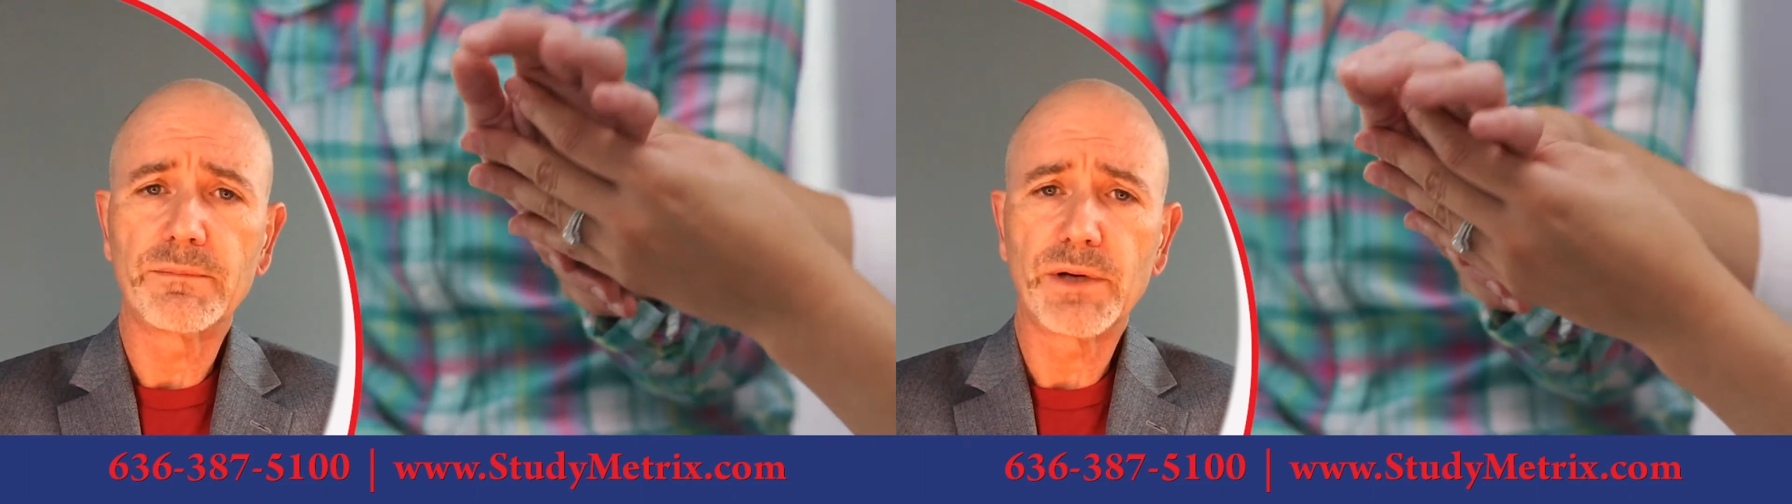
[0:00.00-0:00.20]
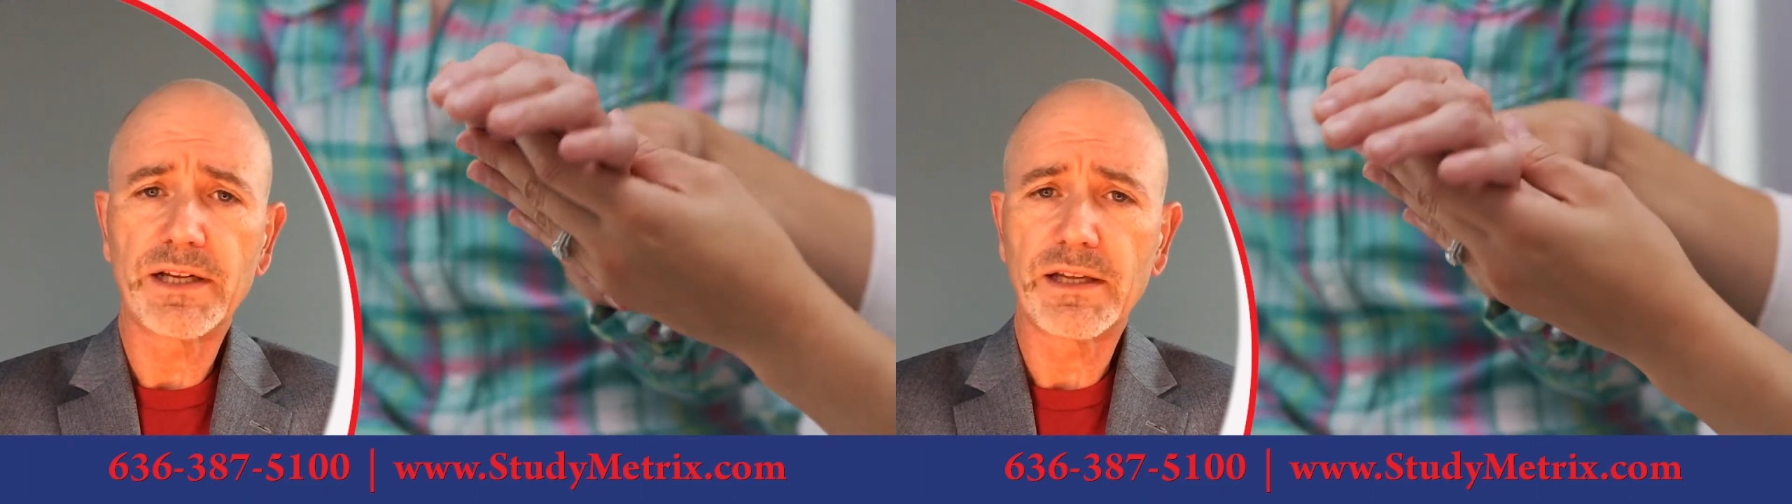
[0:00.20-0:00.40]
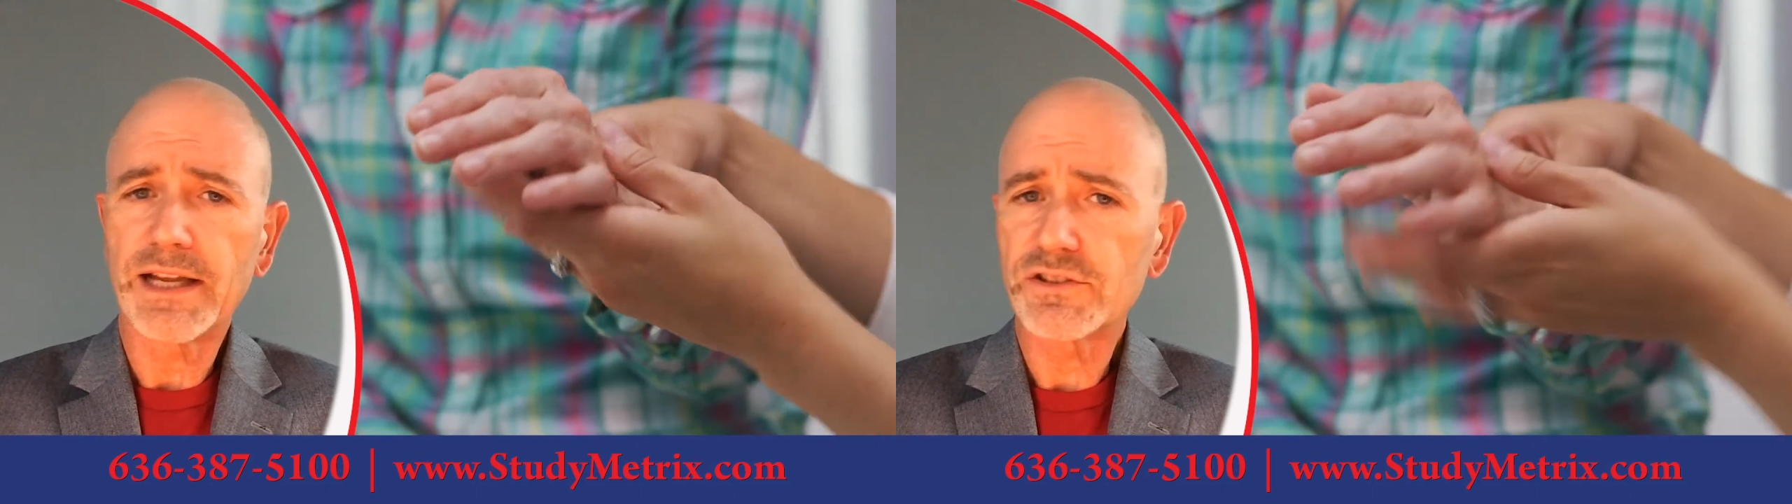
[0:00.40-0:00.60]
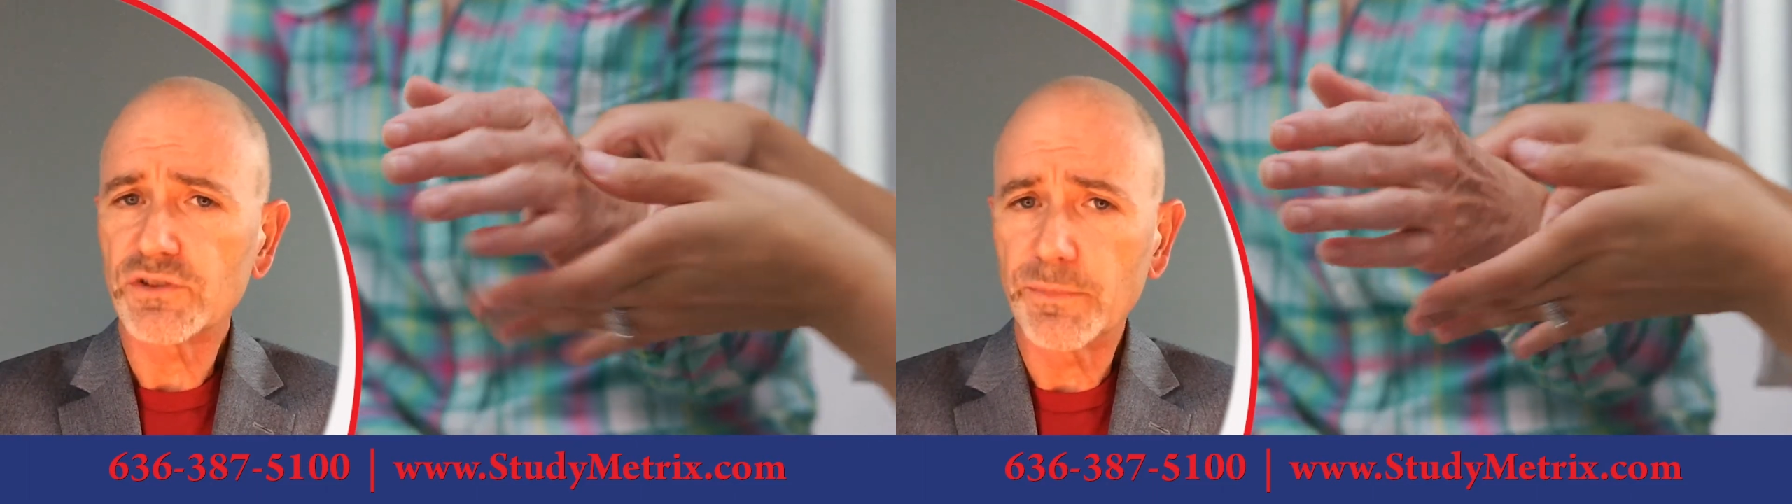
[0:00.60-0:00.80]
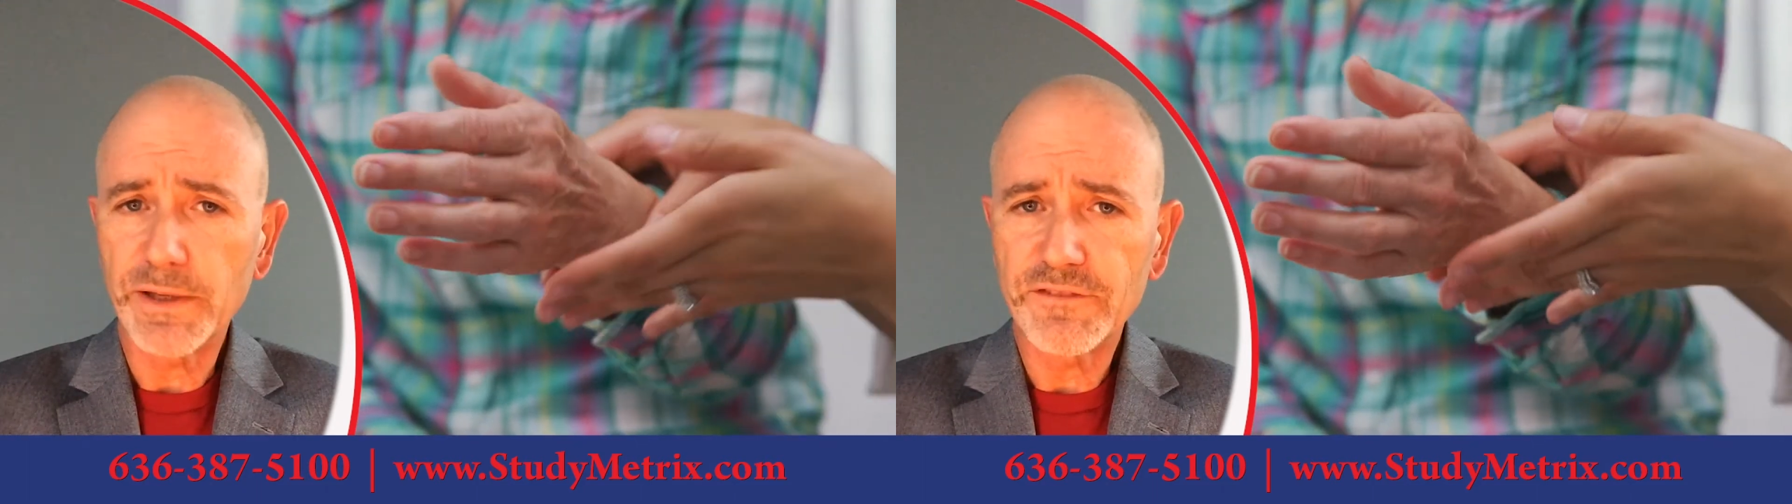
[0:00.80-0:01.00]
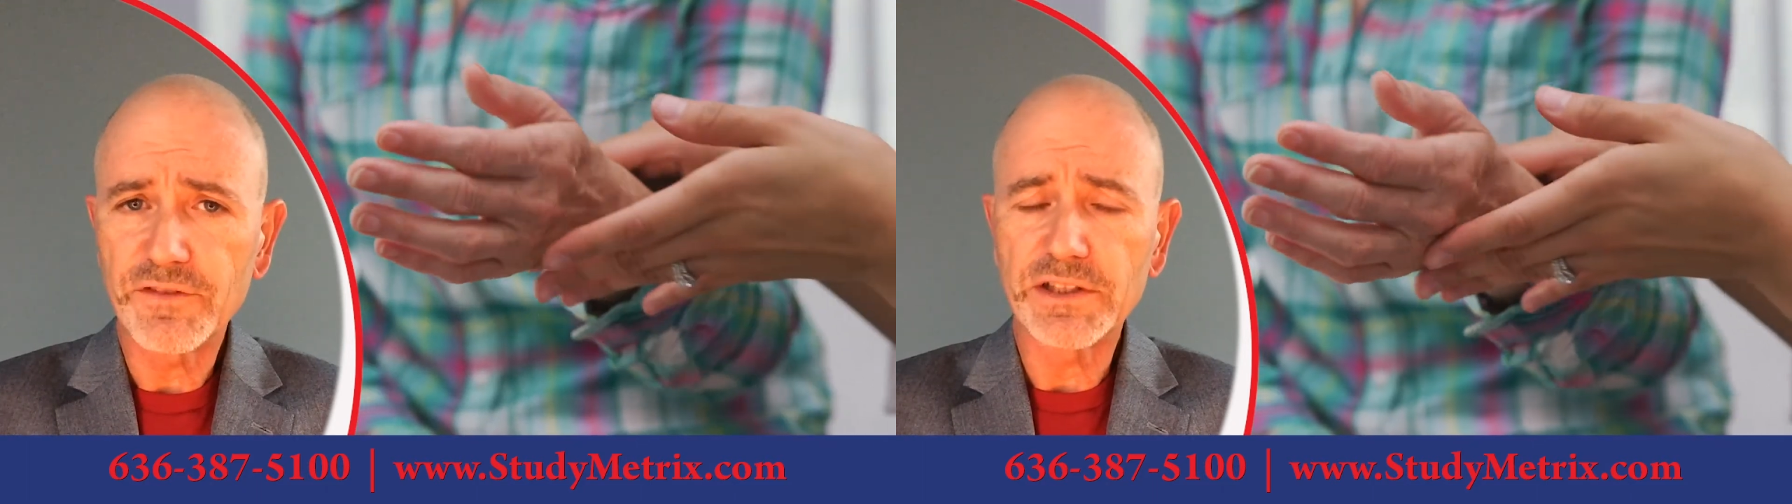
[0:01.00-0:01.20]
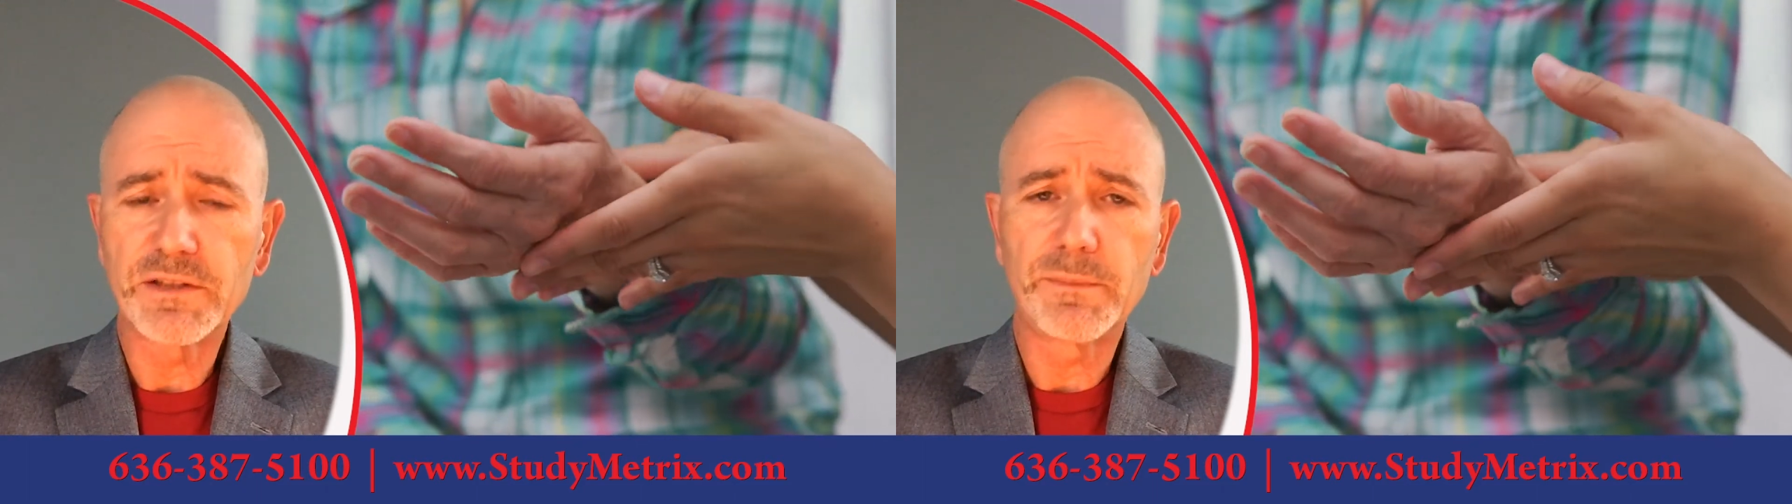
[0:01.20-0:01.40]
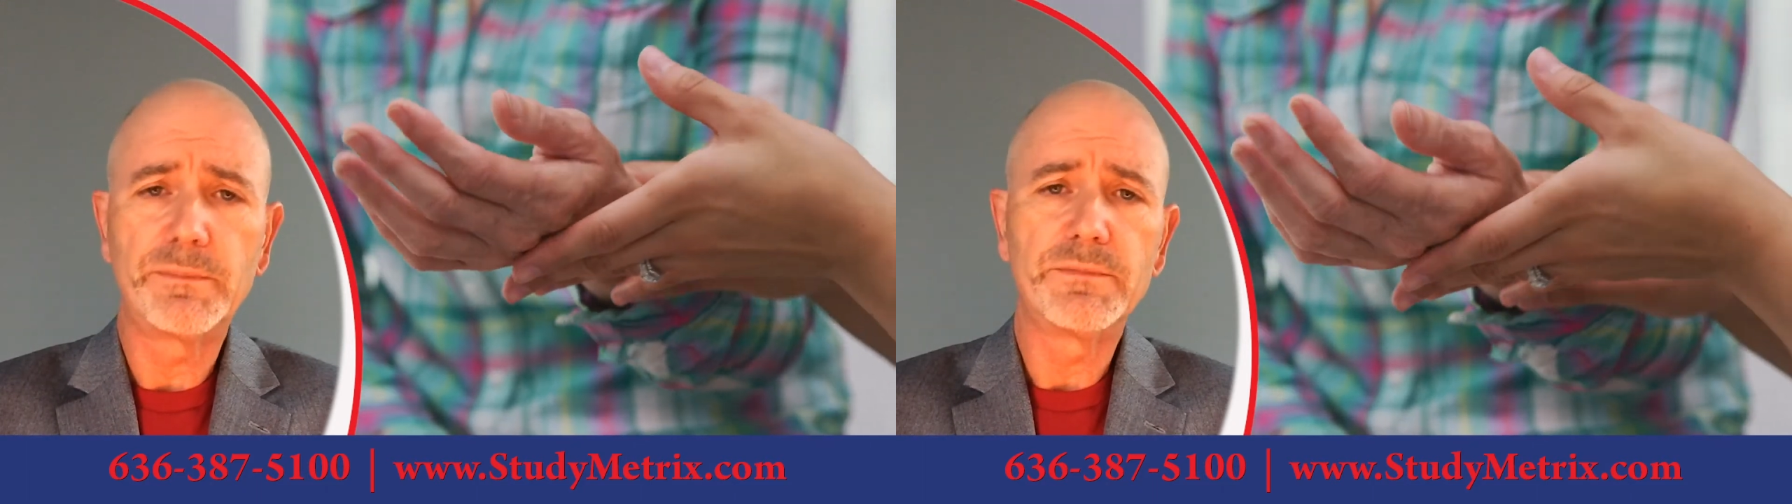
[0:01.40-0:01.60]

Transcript: bring an extra benefit